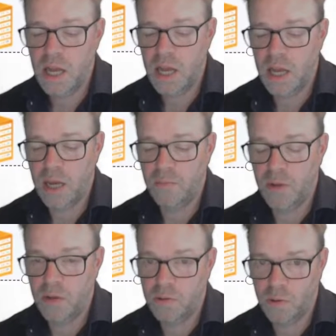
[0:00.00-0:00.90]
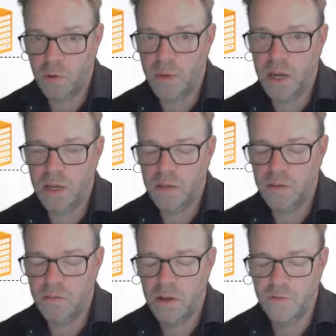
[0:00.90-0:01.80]
Um, I'll talk about
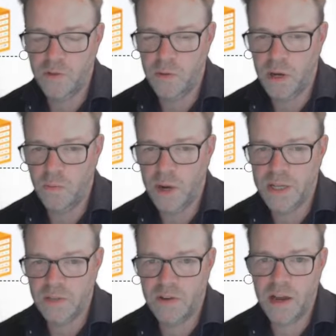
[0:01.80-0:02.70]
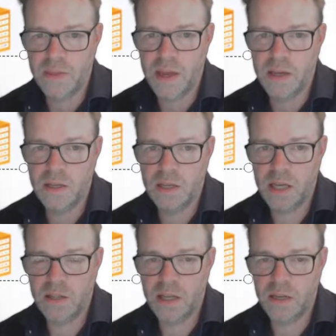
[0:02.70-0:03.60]
a few ways around that
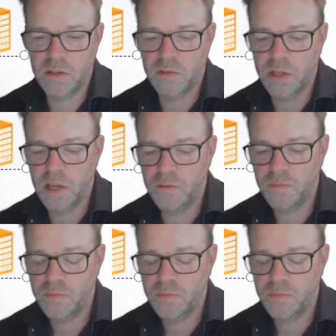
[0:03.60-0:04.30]
at the end of the video.